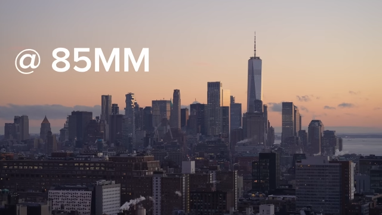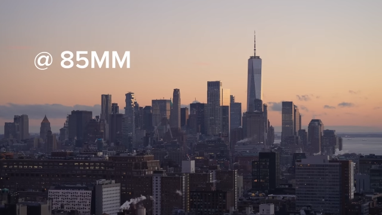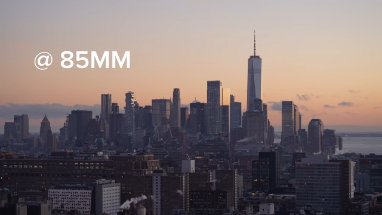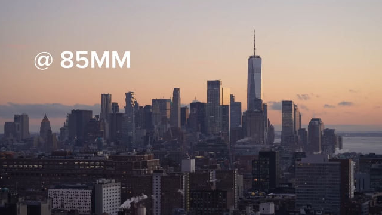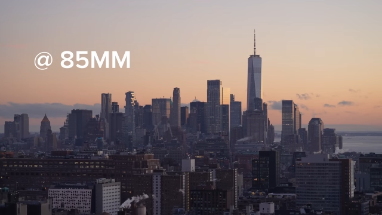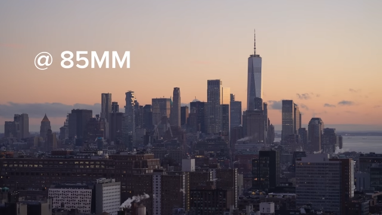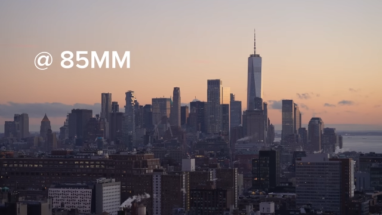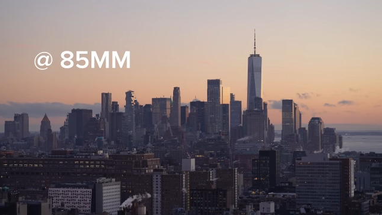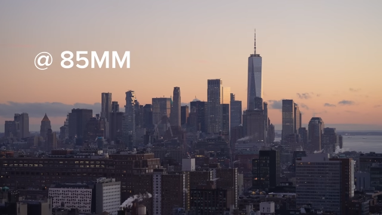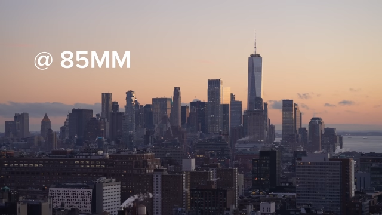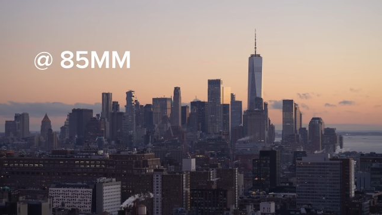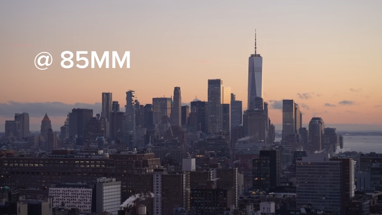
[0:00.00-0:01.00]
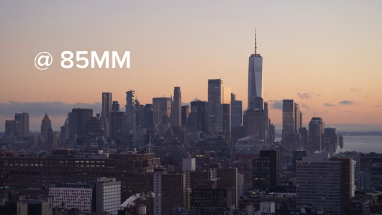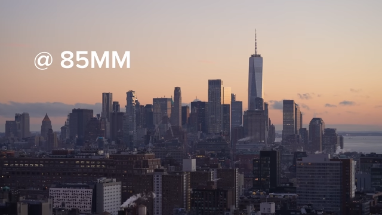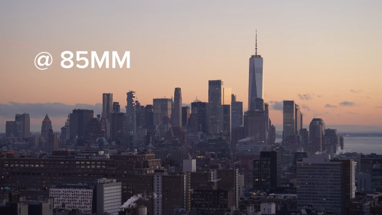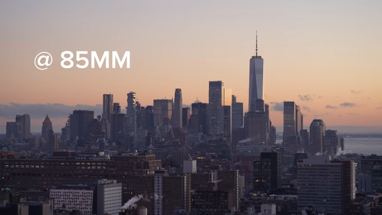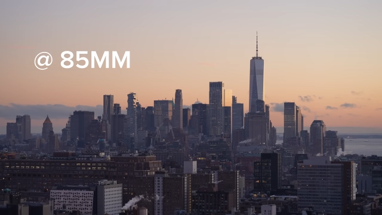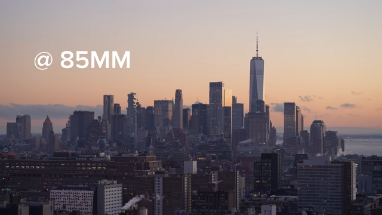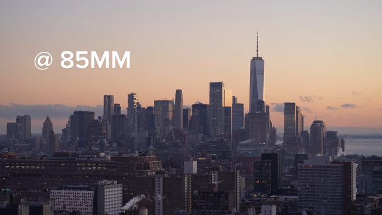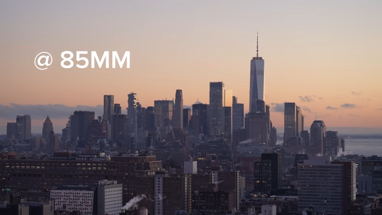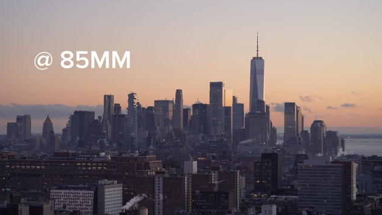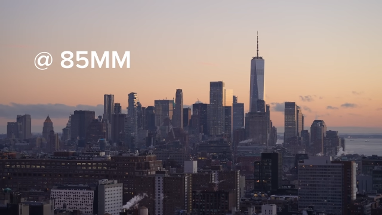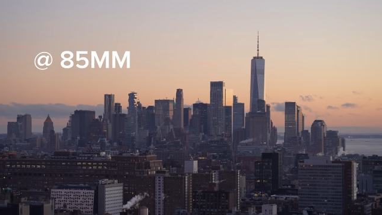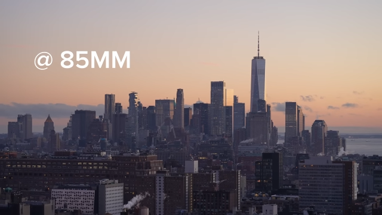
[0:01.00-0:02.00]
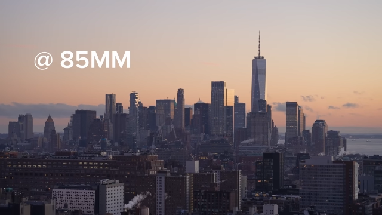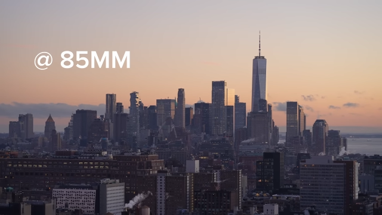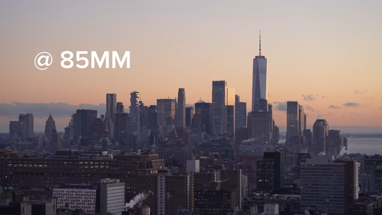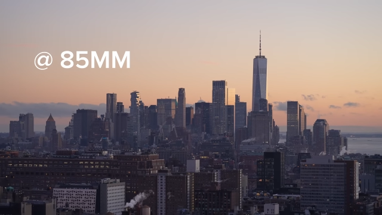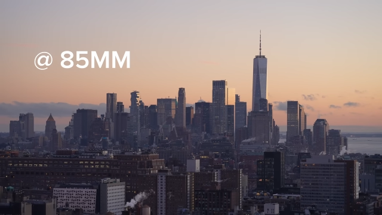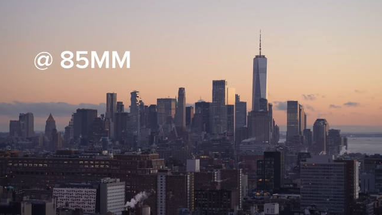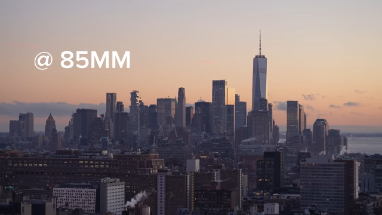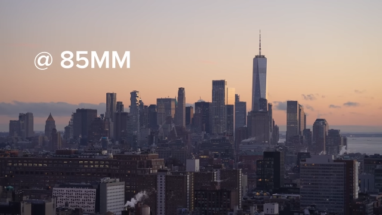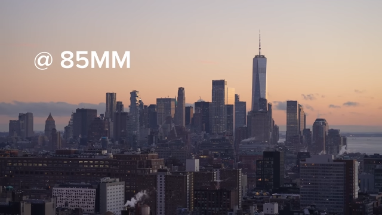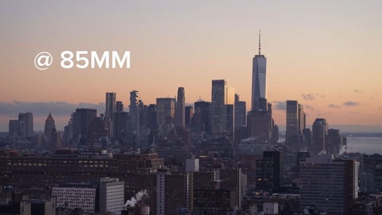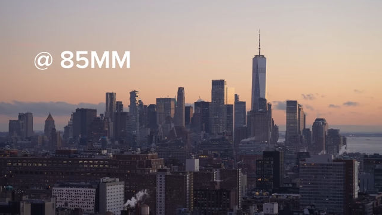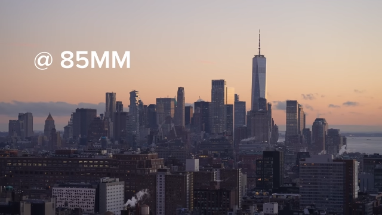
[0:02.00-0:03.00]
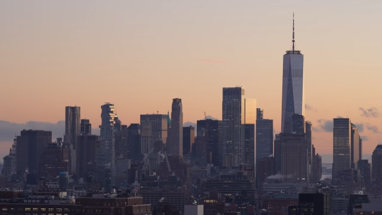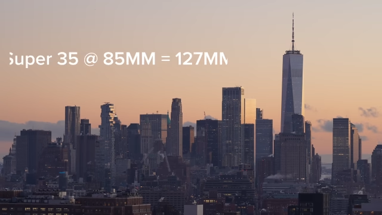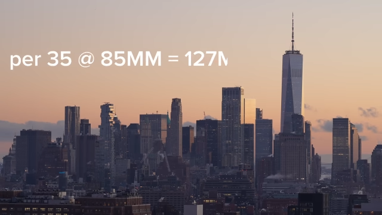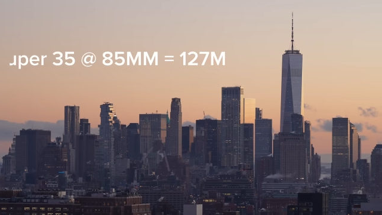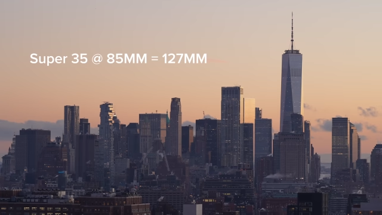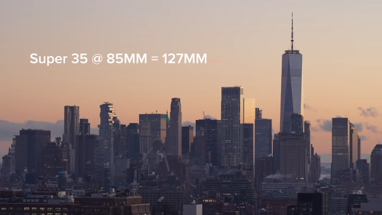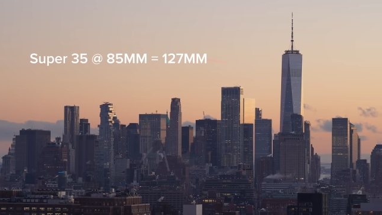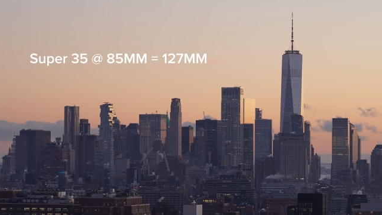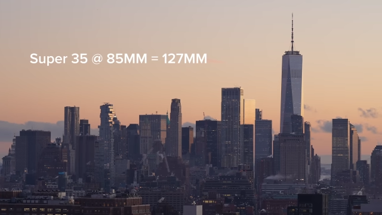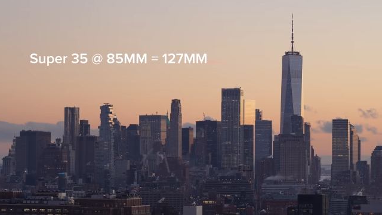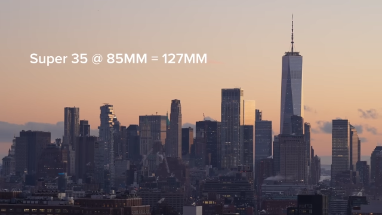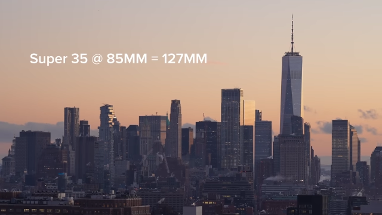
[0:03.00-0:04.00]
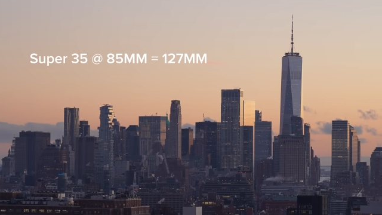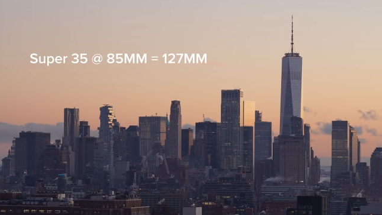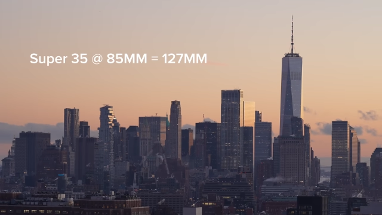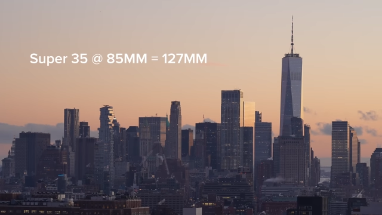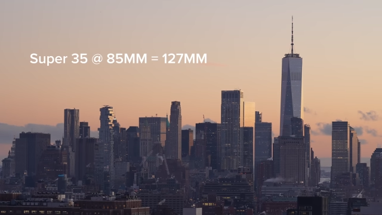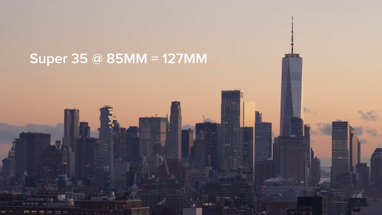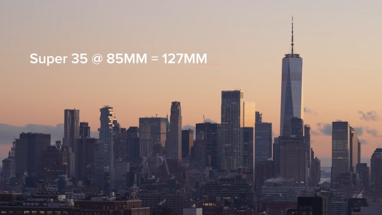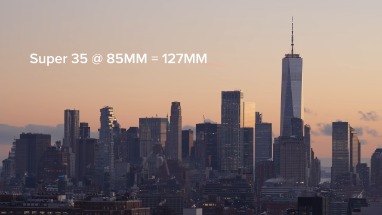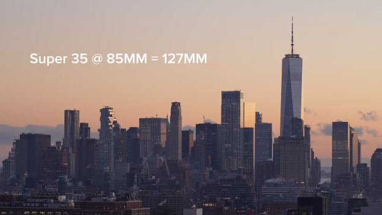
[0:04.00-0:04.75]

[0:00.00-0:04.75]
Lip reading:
No face is visible, so there are no lips to read.